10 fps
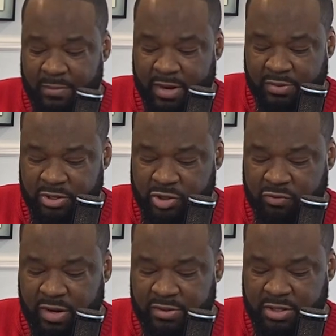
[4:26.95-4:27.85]
Now, this
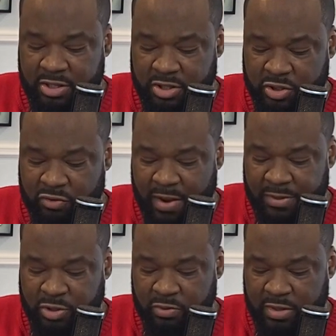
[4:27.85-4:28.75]
is the strap
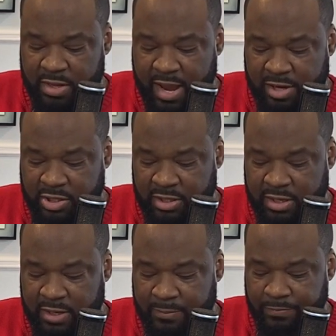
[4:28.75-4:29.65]
that you can
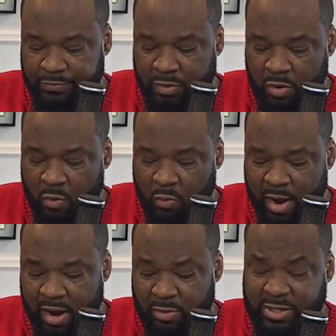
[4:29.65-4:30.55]
actually
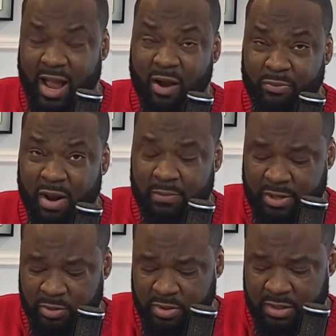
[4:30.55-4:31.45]
wear, which I'll probably
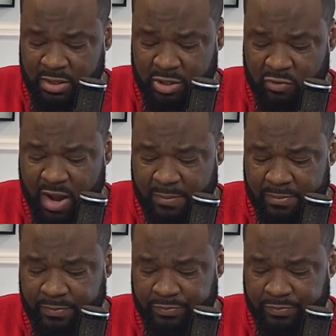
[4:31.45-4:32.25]
use in this strap.